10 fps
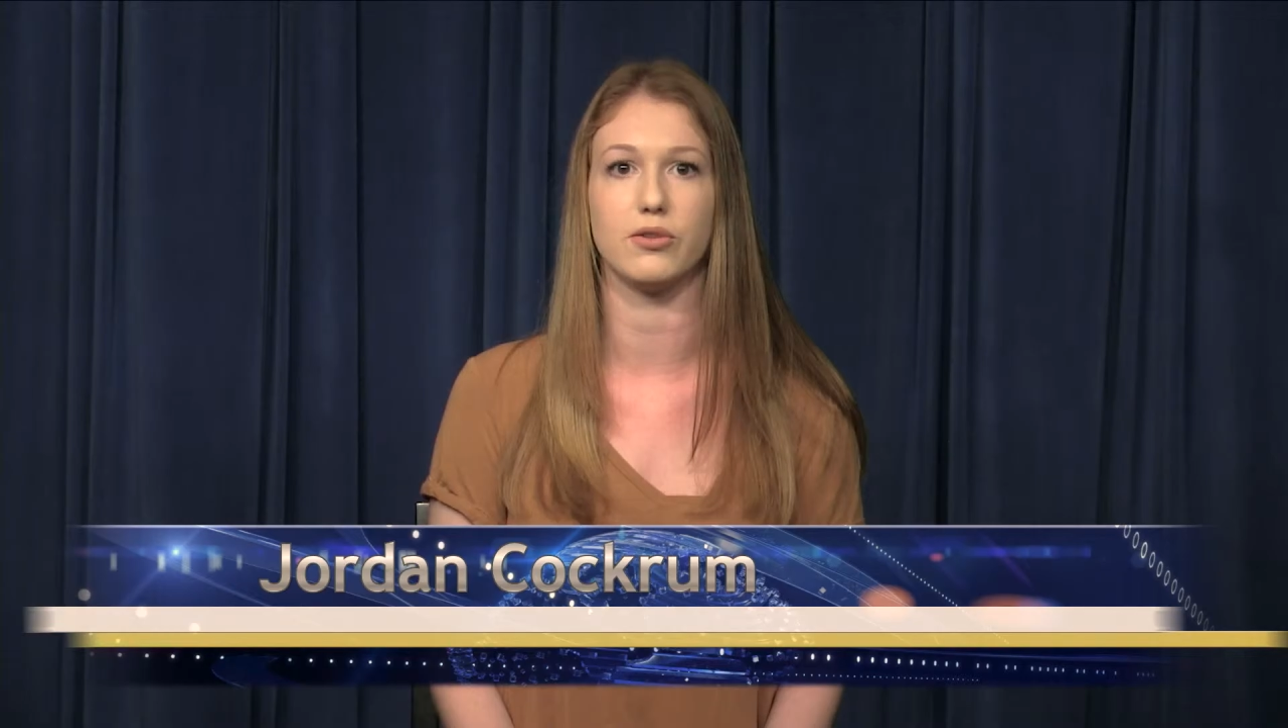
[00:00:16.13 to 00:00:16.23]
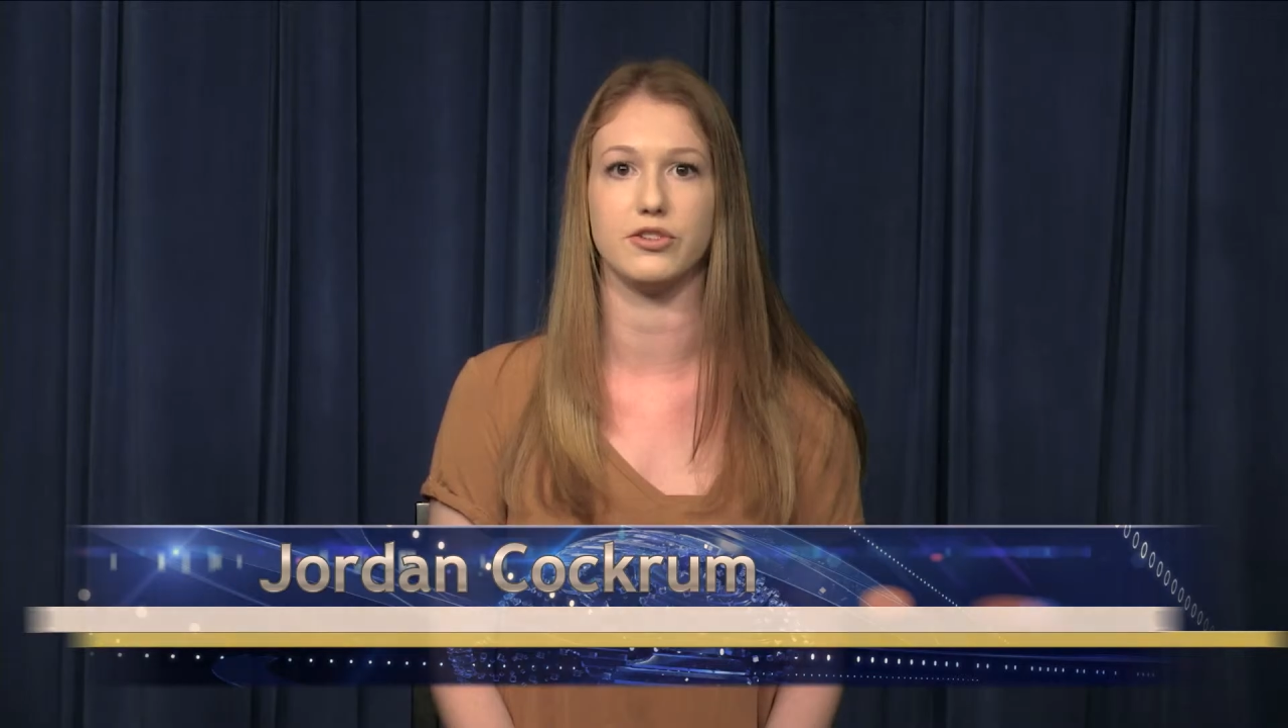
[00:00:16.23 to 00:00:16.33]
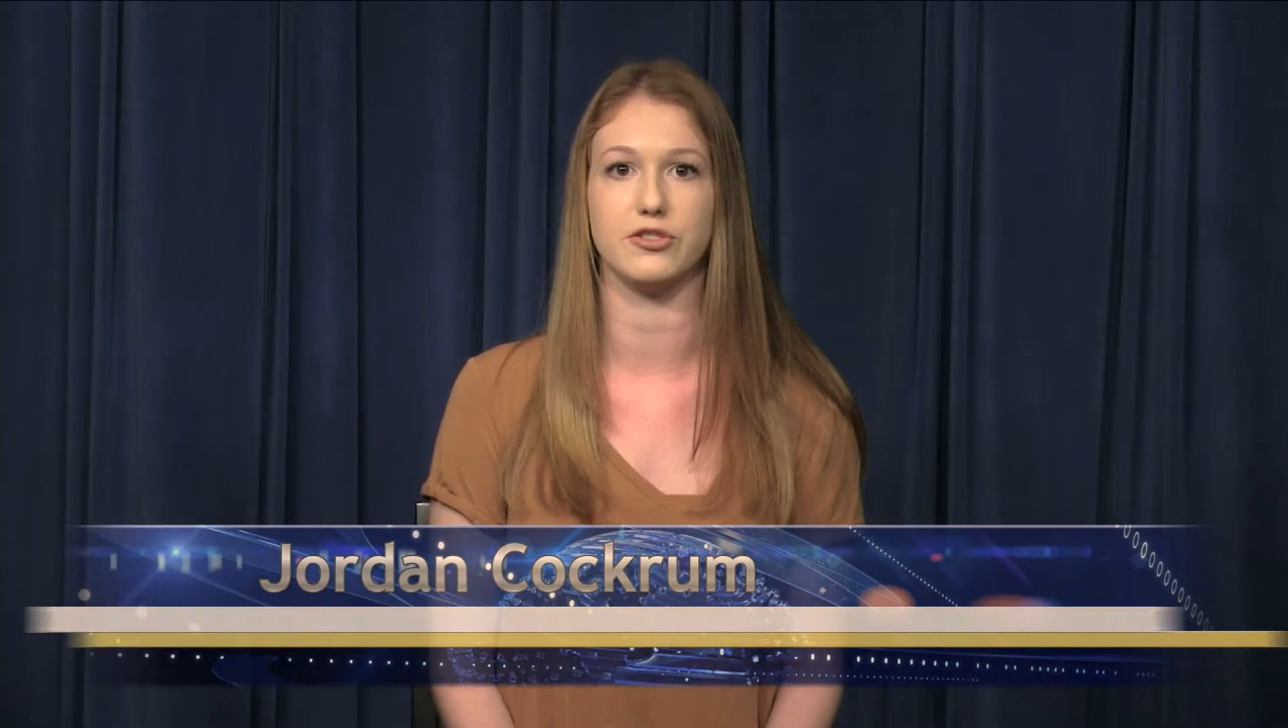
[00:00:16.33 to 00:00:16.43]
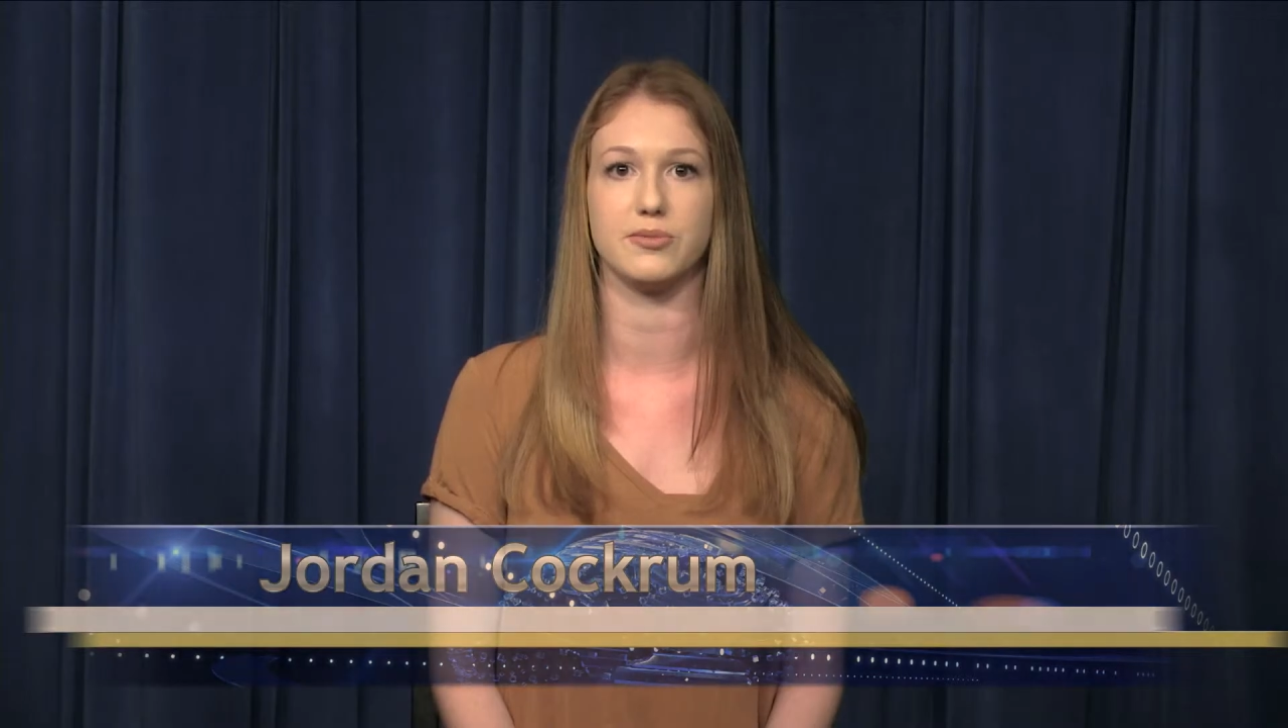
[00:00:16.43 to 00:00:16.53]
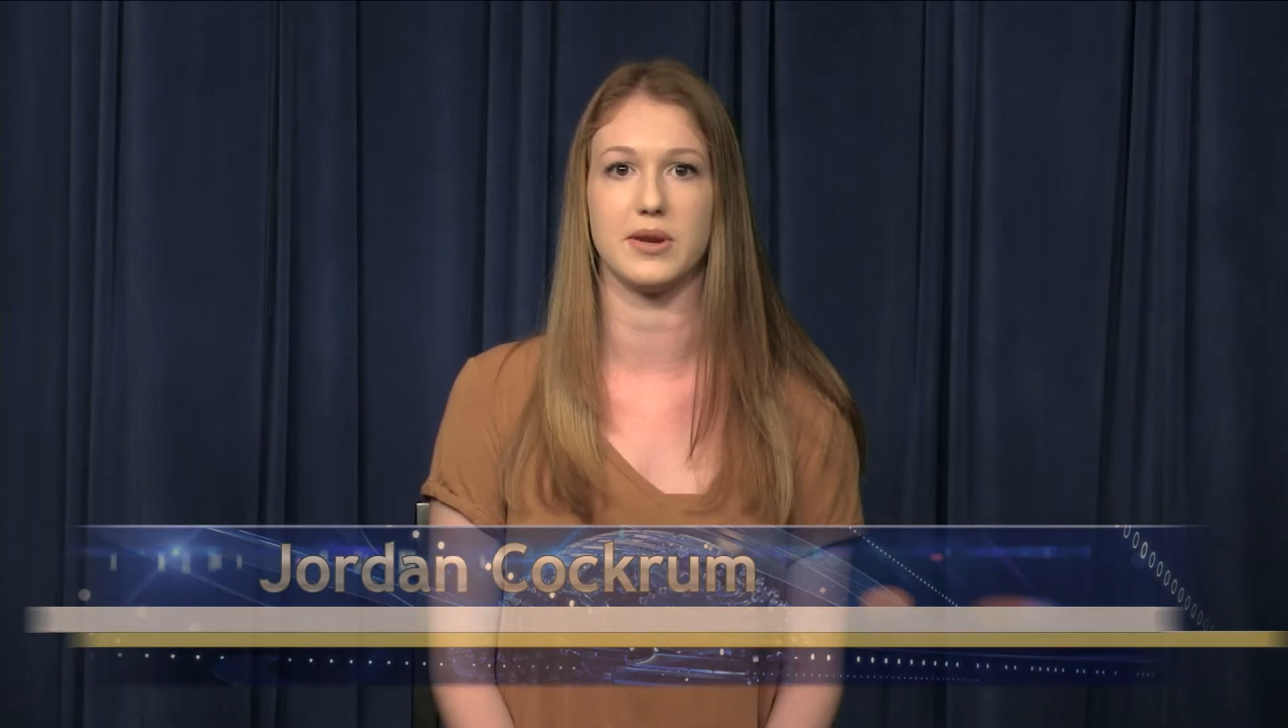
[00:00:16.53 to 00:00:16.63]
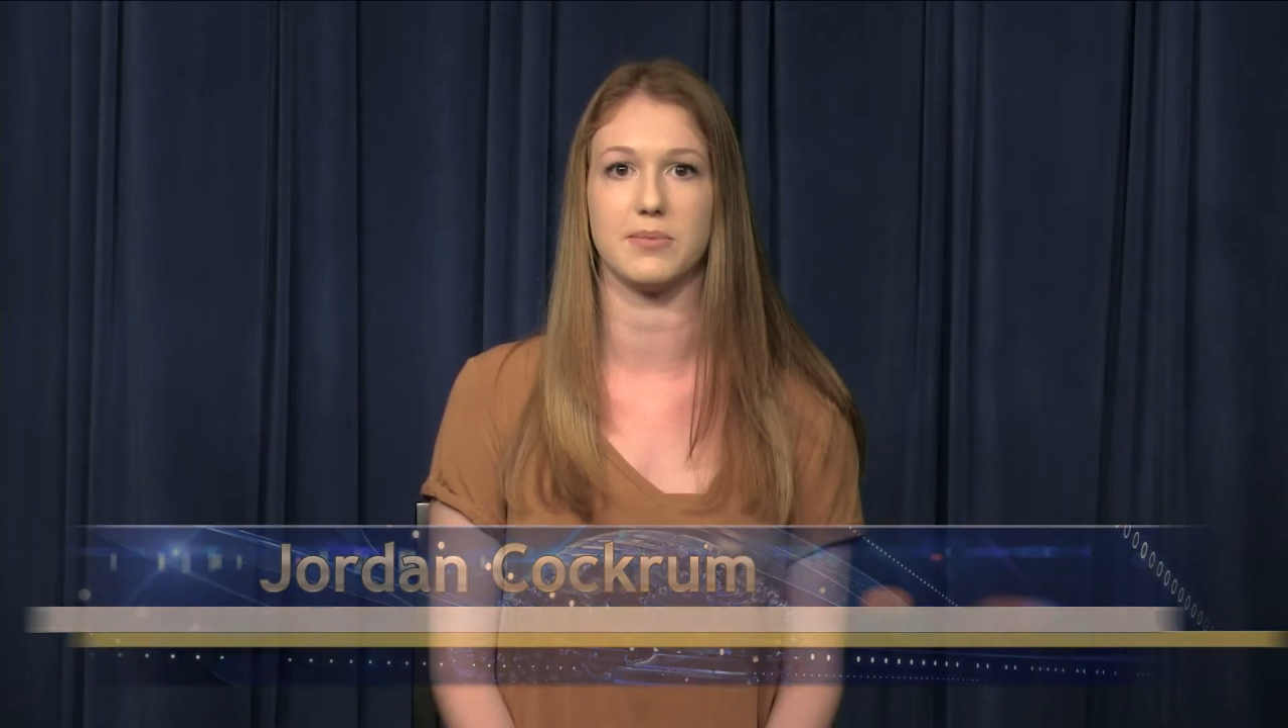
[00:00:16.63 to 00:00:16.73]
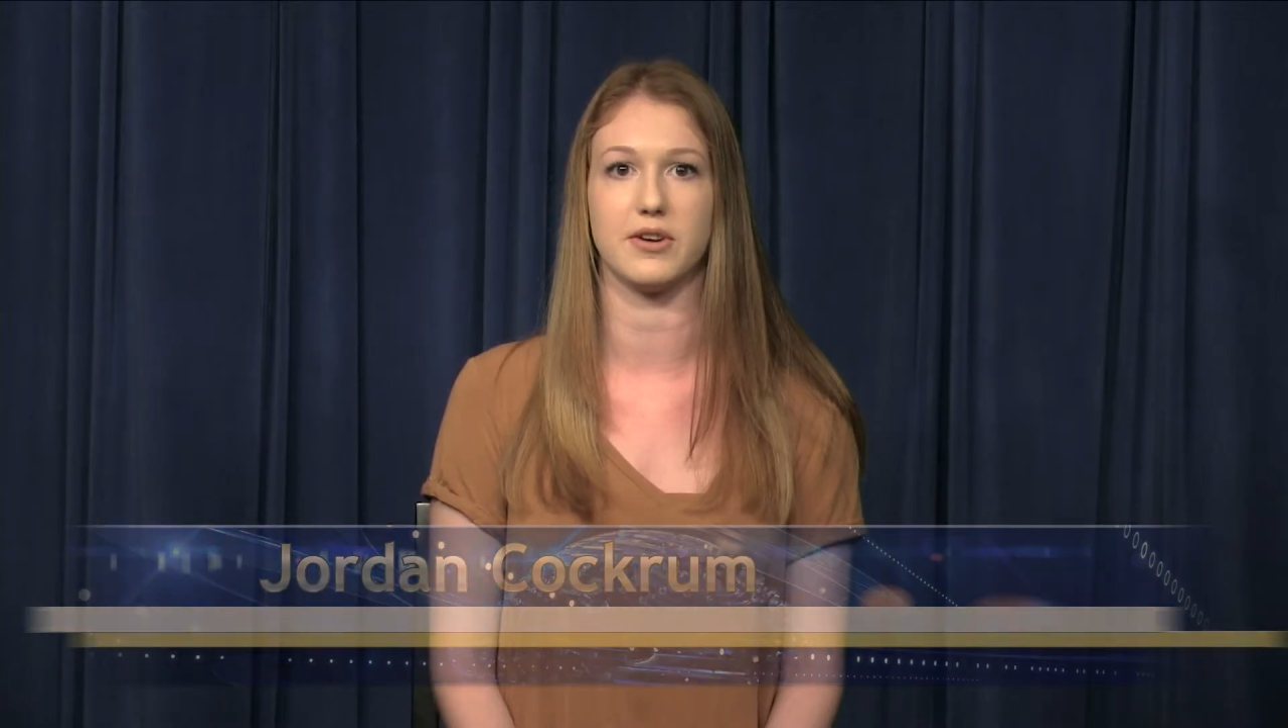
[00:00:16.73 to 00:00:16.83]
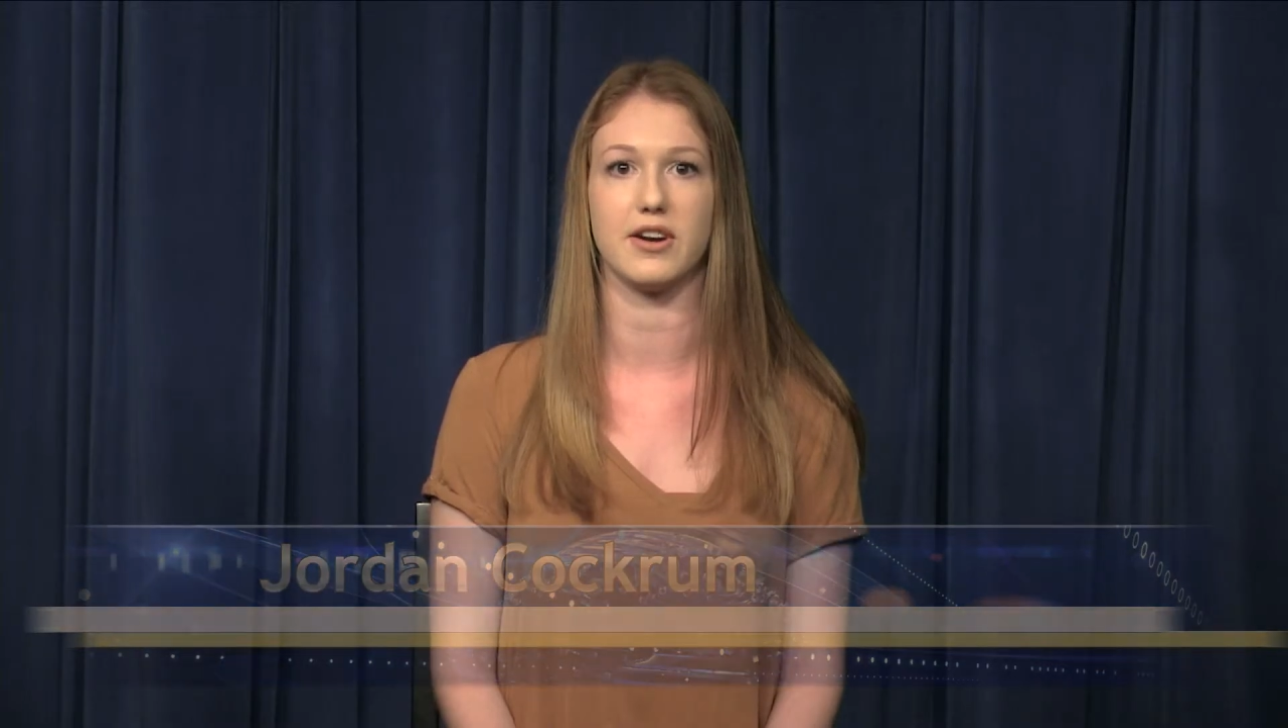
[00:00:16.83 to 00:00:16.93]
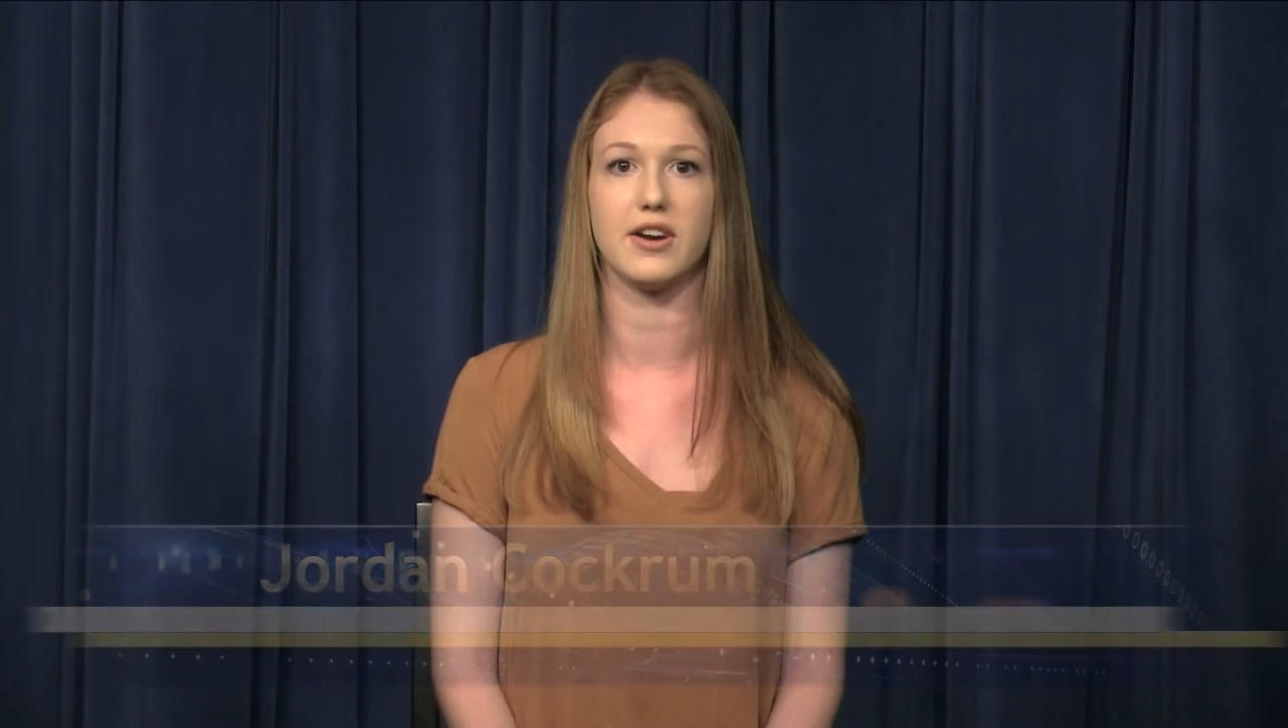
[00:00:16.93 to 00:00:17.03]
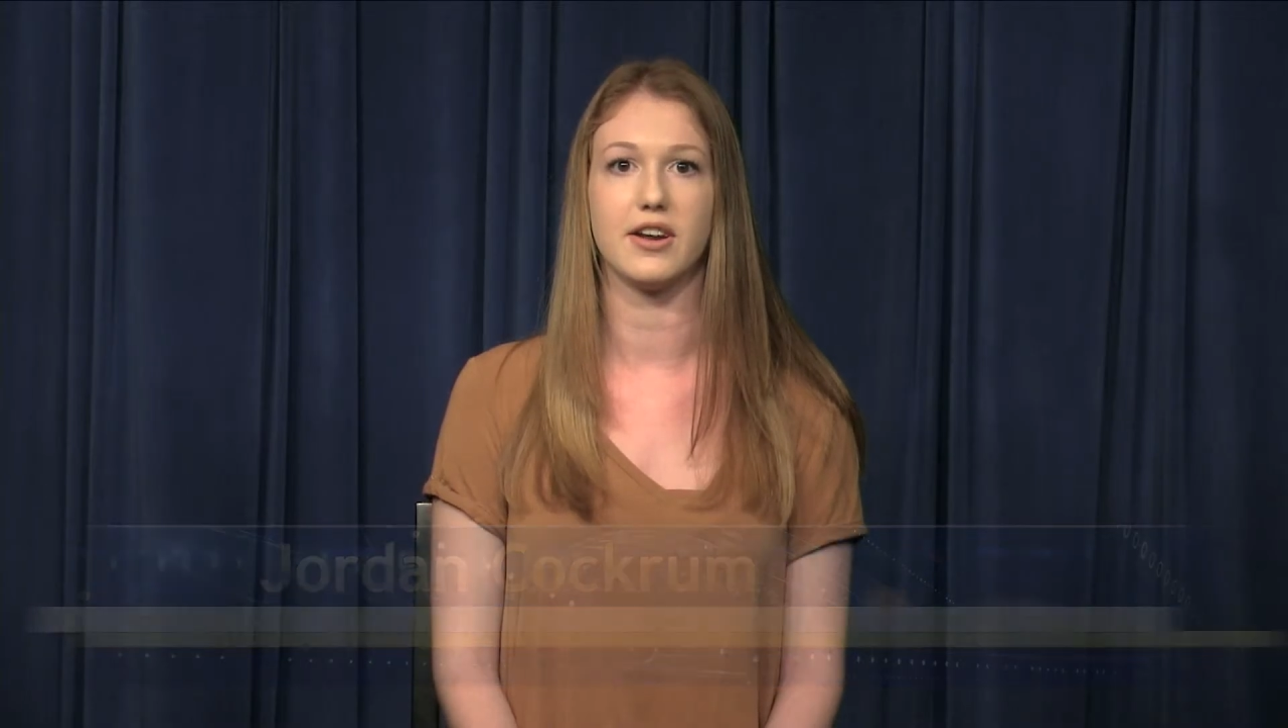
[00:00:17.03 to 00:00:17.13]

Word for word: newspaper.